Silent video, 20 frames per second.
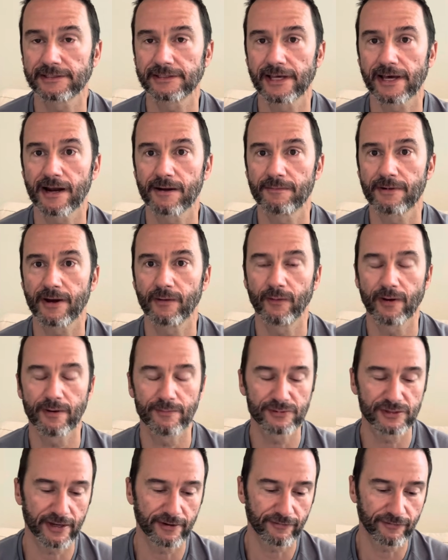that on my
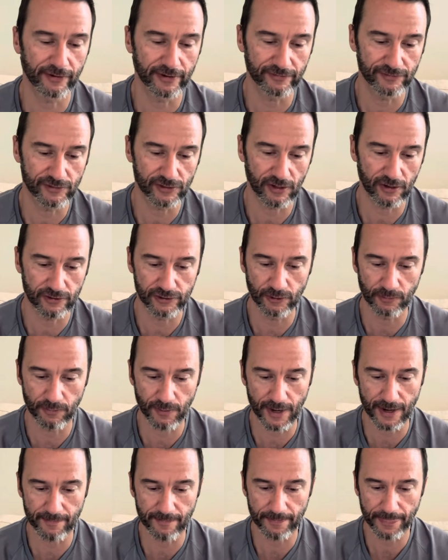website free of charge, no
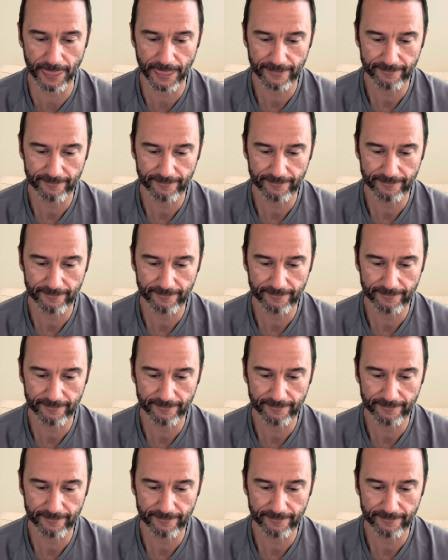problem.